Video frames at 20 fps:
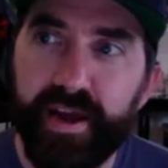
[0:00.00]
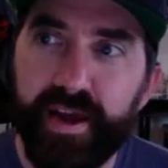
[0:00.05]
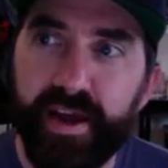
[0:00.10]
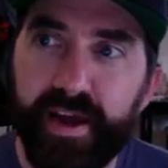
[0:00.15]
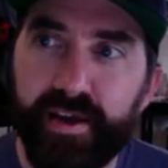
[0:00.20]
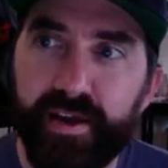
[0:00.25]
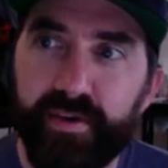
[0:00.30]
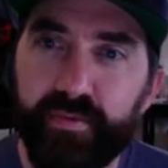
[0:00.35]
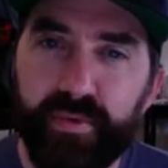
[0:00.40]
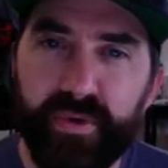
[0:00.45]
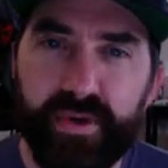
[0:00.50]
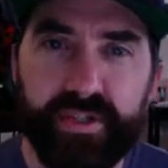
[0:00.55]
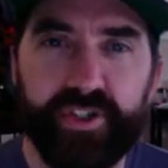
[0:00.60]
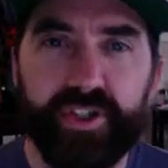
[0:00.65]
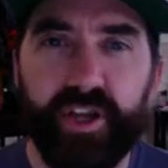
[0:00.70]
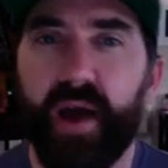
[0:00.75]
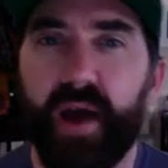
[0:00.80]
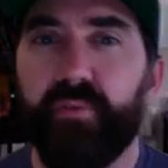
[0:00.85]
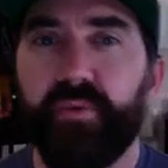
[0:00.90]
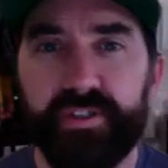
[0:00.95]
which
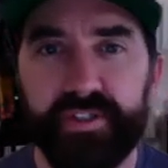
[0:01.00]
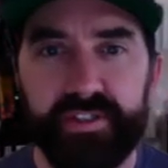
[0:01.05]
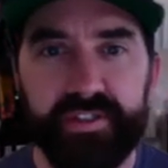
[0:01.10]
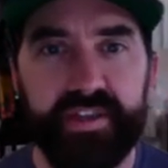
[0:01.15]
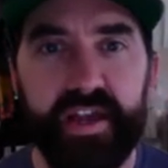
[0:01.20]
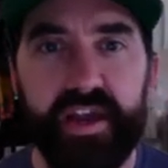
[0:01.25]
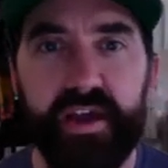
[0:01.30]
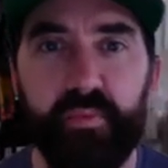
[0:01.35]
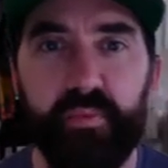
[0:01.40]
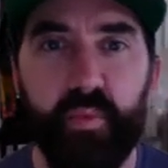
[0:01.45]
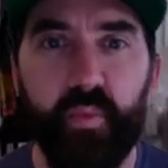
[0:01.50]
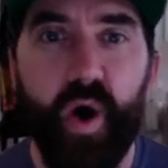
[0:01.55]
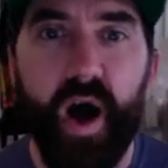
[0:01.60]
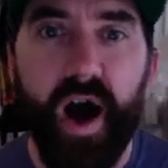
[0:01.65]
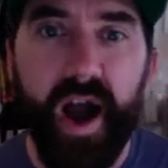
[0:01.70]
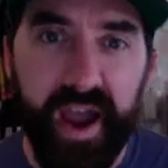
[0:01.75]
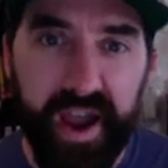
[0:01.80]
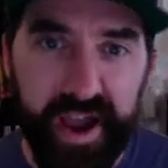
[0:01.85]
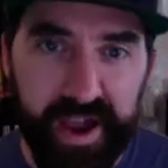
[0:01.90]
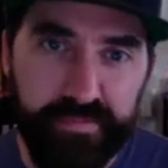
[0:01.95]
I wouldn't say
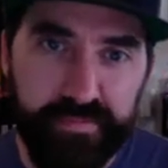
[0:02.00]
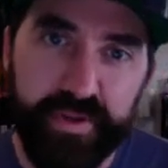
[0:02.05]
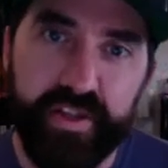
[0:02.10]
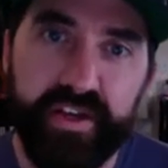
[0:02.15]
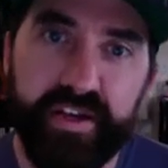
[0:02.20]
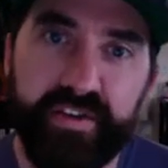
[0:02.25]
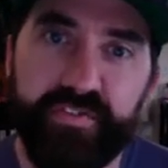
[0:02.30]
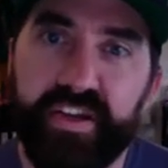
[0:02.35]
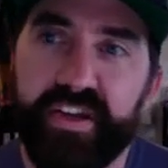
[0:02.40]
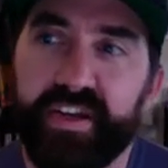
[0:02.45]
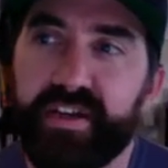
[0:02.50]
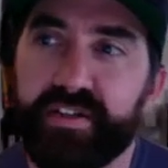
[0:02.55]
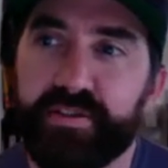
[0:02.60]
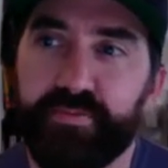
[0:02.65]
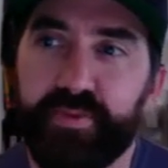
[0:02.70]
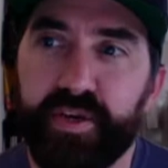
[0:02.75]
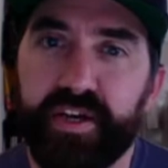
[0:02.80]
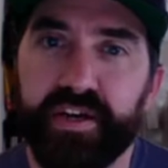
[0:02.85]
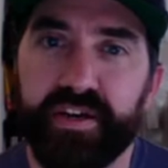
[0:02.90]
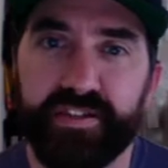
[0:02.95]
why I believe it is
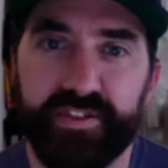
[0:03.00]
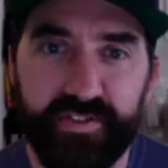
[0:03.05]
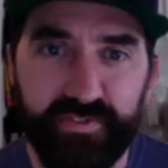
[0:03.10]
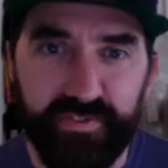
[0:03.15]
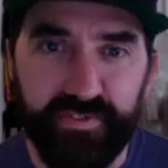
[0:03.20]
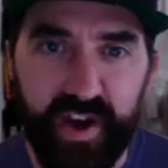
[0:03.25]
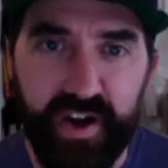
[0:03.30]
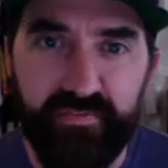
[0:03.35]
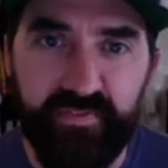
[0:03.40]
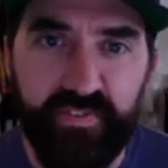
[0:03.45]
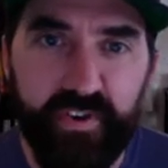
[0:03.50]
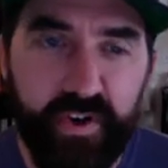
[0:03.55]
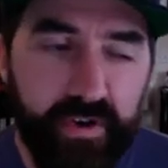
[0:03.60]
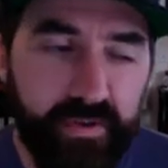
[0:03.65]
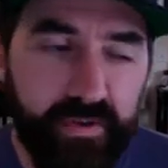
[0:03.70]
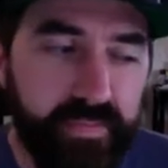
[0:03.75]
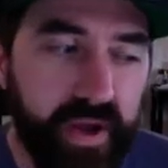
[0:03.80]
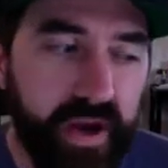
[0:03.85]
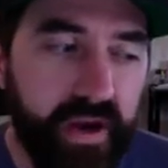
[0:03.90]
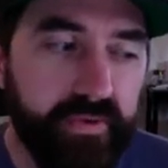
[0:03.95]
because of
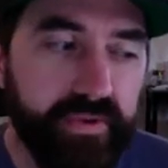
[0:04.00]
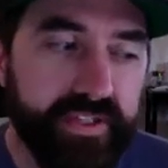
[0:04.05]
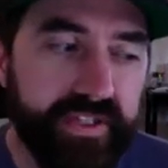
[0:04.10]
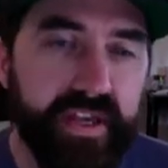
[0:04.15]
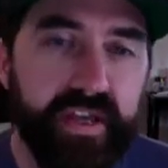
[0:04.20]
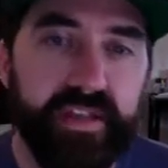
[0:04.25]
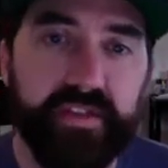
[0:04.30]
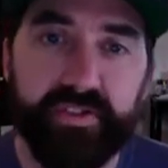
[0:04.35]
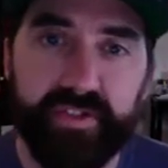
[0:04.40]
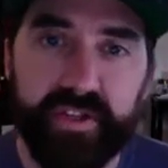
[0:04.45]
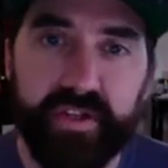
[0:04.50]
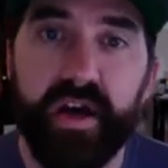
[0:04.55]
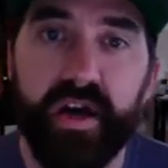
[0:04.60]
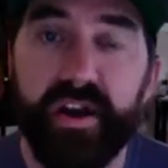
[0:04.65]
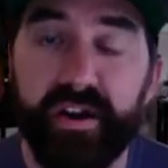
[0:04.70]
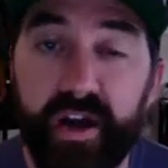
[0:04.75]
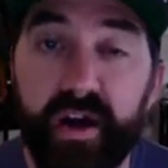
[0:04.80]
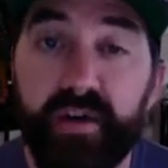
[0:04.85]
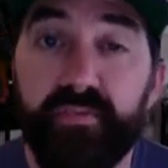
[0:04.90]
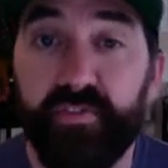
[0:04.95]
comfort, but I would say there's a lot
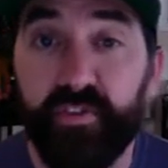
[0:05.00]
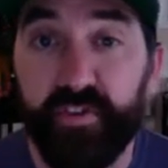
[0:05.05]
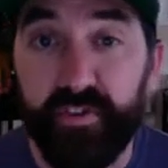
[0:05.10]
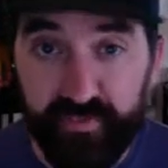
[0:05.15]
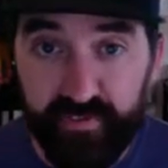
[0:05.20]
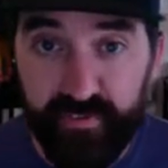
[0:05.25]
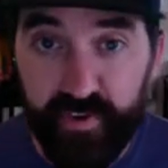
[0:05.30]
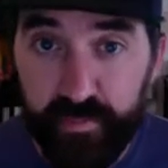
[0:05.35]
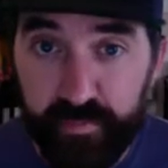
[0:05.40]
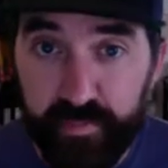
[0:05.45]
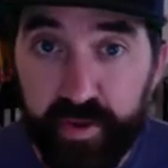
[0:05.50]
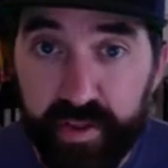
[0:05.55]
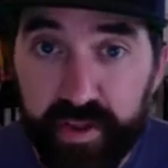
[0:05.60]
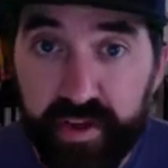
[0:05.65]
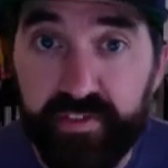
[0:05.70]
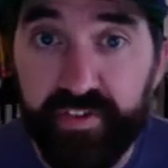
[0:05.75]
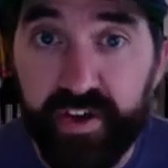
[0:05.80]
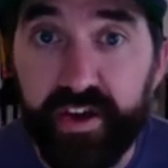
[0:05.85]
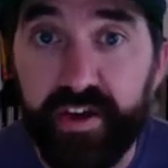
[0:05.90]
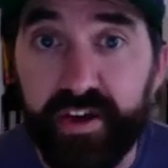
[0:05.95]
of comfort from
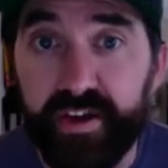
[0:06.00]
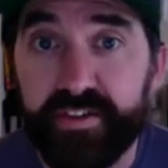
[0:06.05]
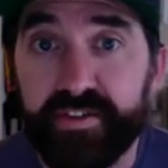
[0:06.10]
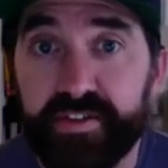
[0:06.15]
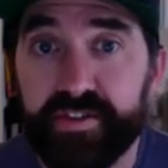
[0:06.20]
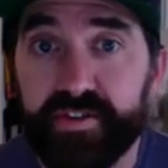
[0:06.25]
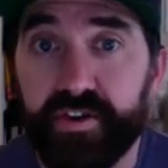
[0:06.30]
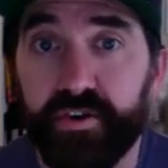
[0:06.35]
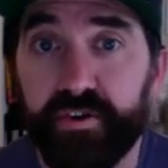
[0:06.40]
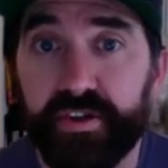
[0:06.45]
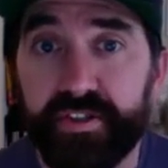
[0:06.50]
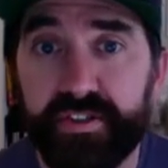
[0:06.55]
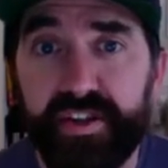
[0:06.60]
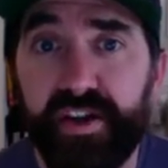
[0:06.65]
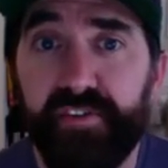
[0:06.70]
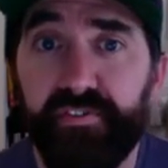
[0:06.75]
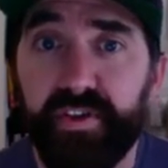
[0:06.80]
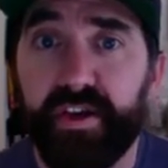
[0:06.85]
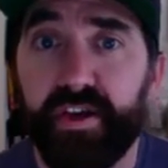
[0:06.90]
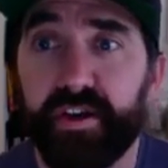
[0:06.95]
believing it. So it's
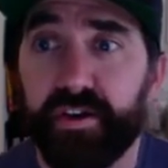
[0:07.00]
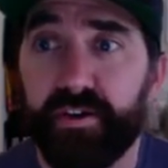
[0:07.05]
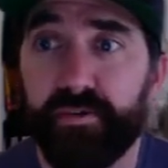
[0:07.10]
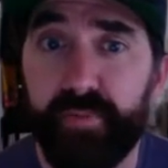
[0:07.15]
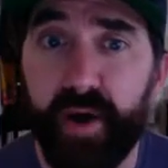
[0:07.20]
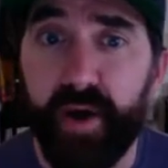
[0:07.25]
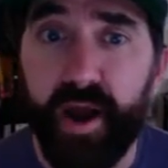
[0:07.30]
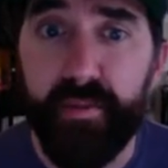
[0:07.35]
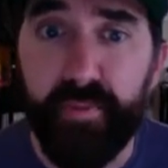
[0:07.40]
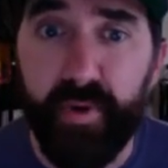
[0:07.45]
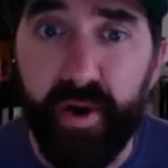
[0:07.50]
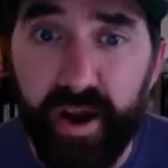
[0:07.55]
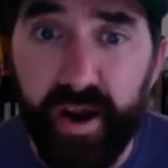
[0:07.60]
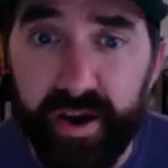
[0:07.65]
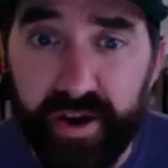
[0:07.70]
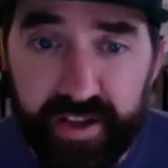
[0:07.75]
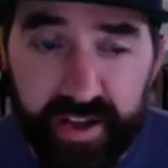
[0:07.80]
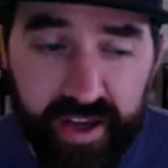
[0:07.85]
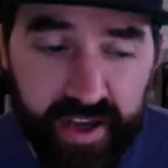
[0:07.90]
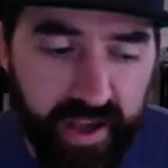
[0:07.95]
definitely a good
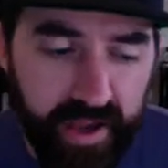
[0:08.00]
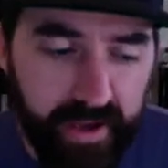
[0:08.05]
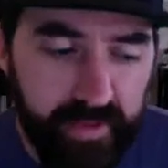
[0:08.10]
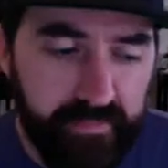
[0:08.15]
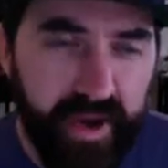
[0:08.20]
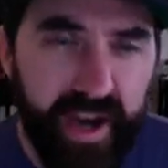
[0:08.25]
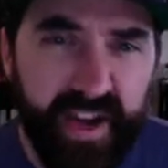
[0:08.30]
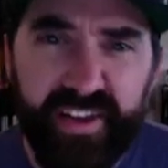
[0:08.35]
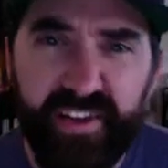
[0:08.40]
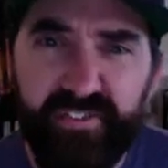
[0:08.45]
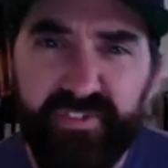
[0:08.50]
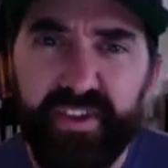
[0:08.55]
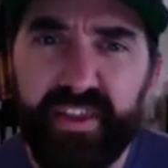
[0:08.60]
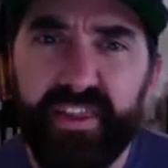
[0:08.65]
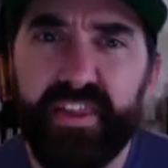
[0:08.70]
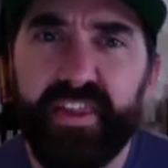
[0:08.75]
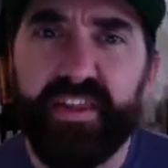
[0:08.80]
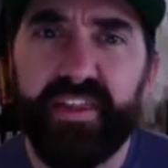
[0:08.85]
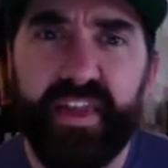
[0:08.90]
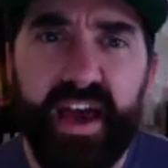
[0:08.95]
byproduct, but I definitely
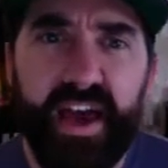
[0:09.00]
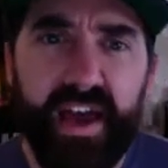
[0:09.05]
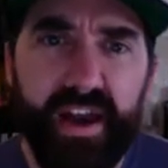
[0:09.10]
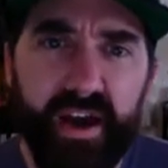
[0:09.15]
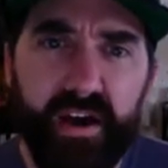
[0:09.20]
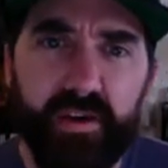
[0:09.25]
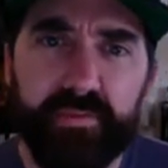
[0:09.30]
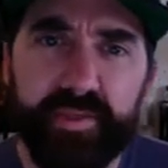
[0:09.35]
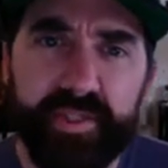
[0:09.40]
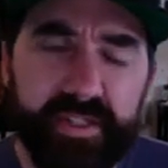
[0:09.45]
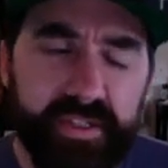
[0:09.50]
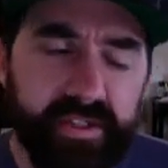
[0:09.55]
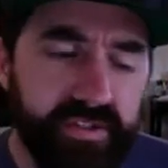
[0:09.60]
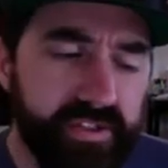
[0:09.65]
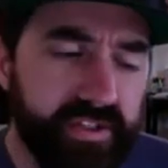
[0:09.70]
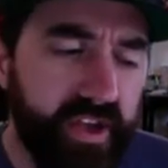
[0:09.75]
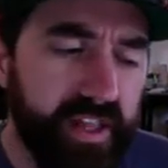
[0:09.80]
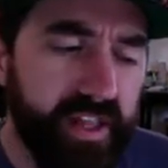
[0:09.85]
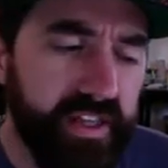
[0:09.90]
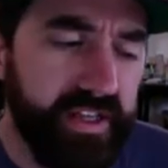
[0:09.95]
think that helps too.
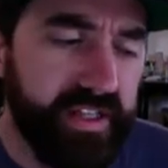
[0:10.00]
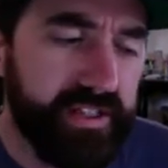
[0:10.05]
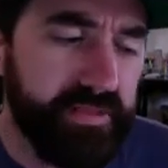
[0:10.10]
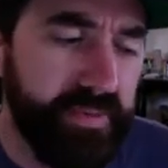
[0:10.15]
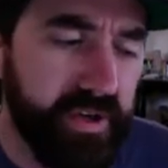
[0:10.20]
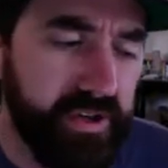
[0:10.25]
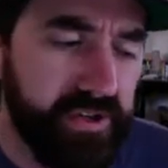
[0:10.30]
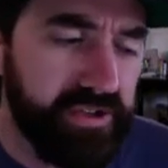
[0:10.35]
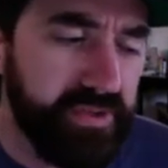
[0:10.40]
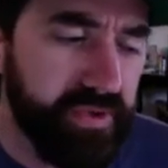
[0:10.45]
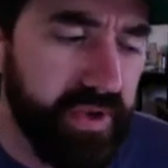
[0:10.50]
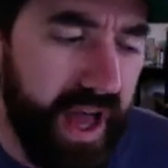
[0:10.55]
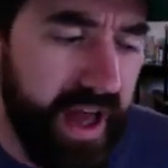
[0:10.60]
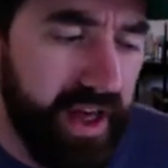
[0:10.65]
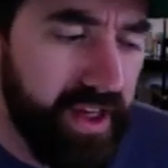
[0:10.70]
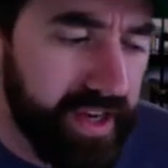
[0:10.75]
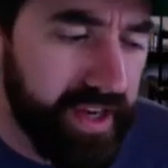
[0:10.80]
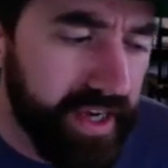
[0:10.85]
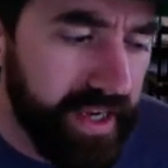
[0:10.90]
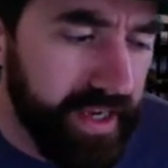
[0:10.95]
So I think
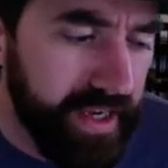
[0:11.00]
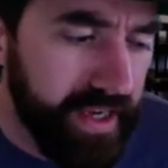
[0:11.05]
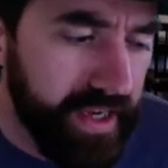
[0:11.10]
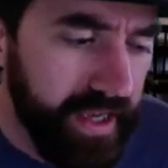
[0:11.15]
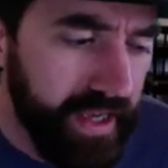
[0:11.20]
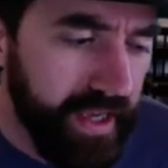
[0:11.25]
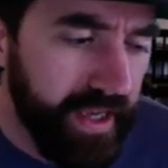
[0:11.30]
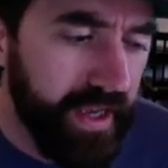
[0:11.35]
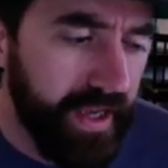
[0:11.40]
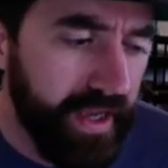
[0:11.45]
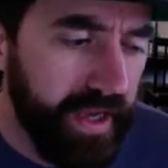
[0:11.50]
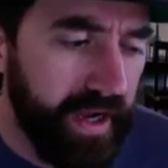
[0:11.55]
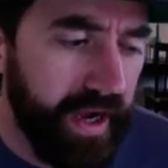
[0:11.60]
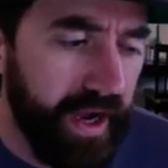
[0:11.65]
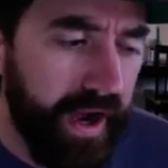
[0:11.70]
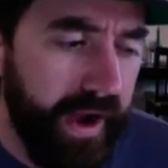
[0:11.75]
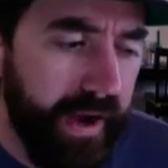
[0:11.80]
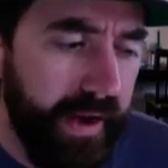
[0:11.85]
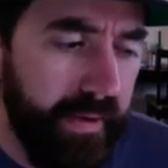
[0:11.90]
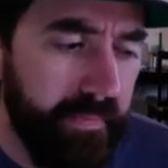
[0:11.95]
spirituality,
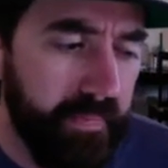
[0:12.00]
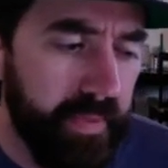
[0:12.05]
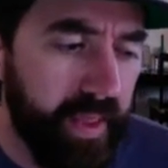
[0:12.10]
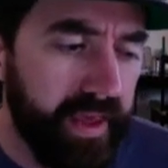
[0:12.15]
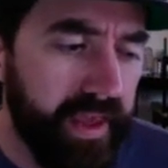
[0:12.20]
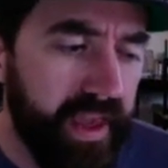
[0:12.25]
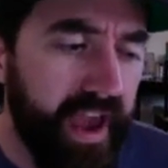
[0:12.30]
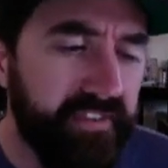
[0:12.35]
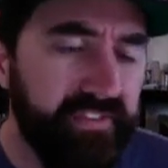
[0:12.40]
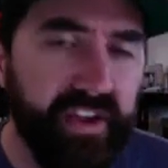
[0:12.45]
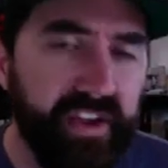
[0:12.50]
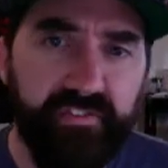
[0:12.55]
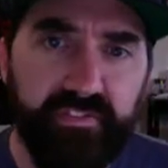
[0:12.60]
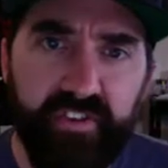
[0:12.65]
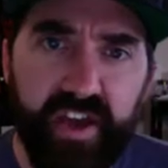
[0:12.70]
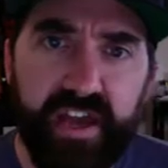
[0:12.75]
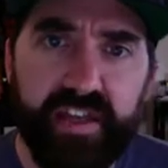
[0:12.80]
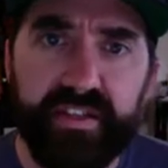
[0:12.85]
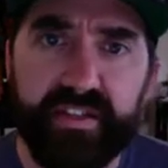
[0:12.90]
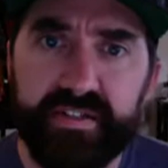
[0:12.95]
like having a
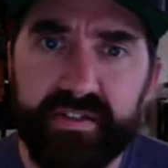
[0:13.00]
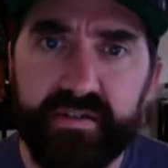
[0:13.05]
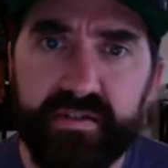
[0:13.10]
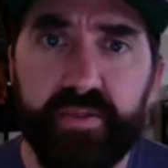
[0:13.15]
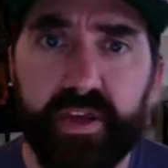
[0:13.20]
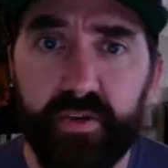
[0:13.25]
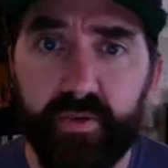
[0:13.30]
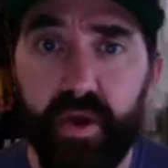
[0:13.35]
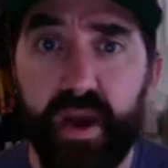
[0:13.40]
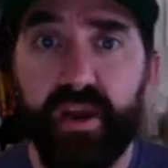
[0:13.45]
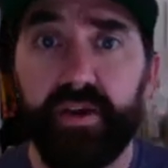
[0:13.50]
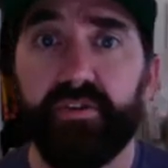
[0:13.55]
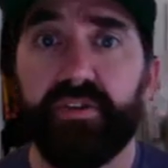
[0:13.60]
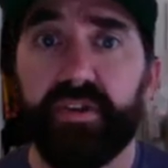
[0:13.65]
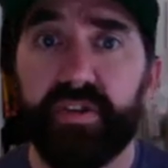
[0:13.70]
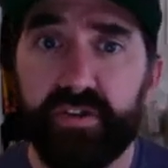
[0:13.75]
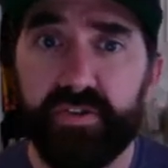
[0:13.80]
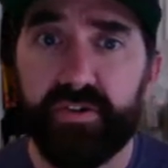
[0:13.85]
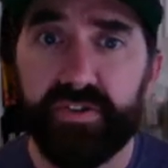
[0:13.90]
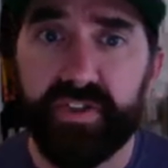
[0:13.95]
faith in something greater
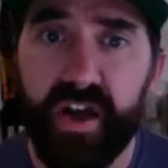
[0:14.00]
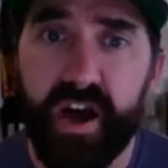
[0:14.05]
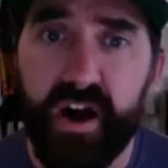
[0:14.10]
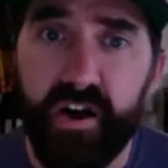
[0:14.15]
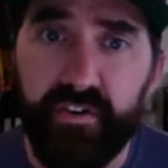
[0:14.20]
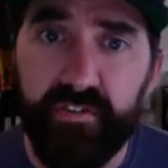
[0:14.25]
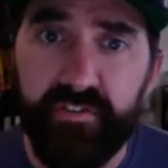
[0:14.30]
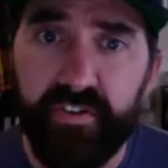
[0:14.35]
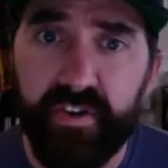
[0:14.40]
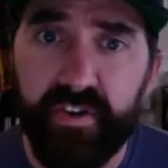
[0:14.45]
than yourself,